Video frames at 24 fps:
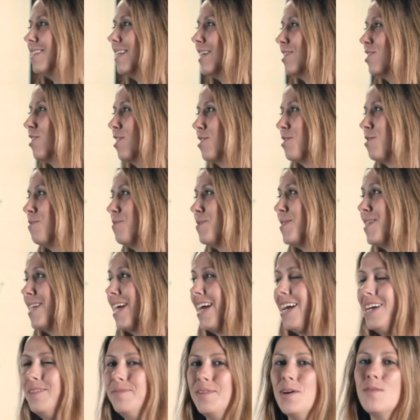That's awesome,
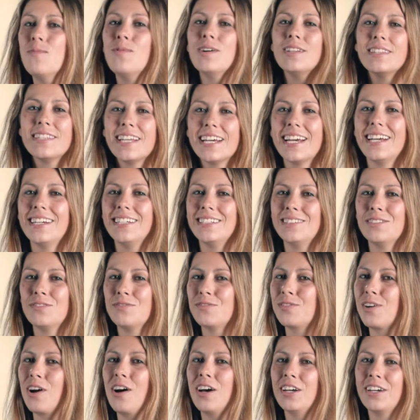Sam. And one thing
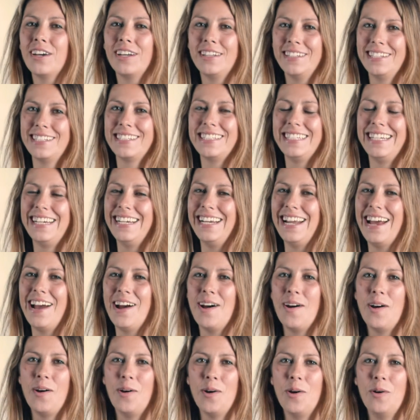for all y'all listening at
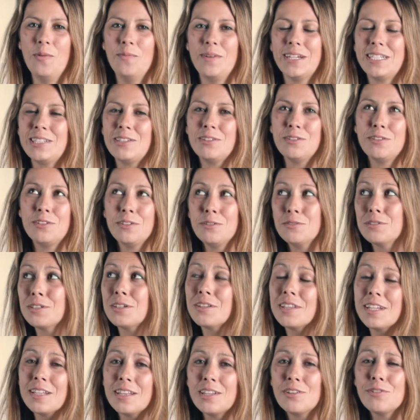home, like, do
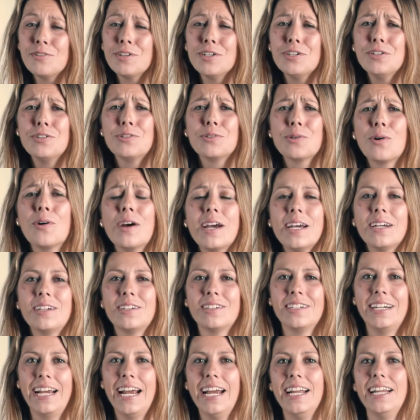something that you enjoy
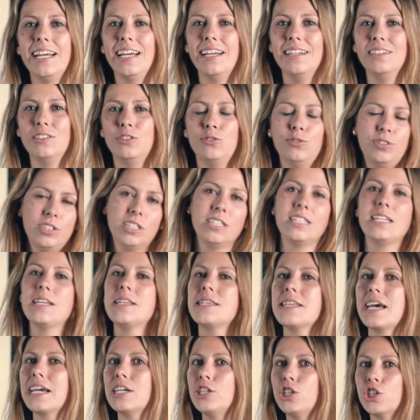creating. Do something
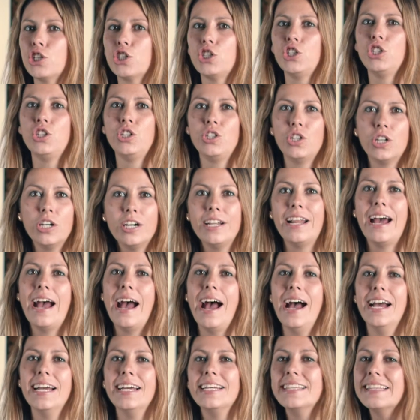that you're good
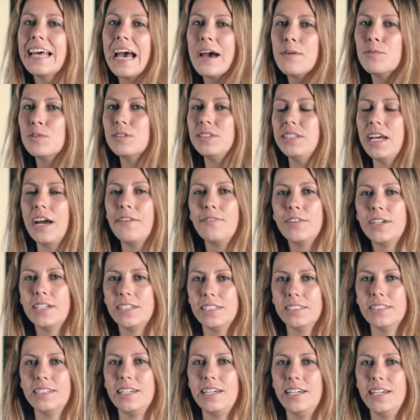at. And that will
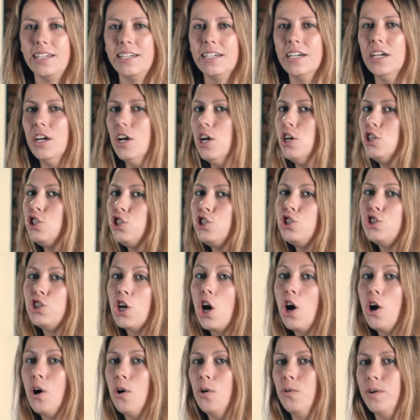definitely
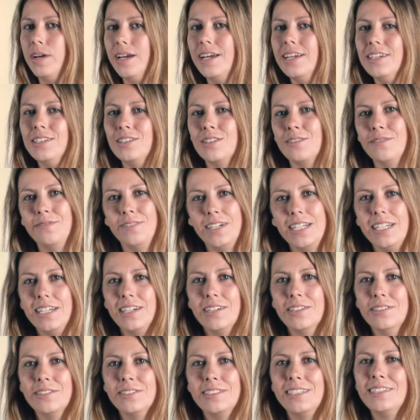show in your videos.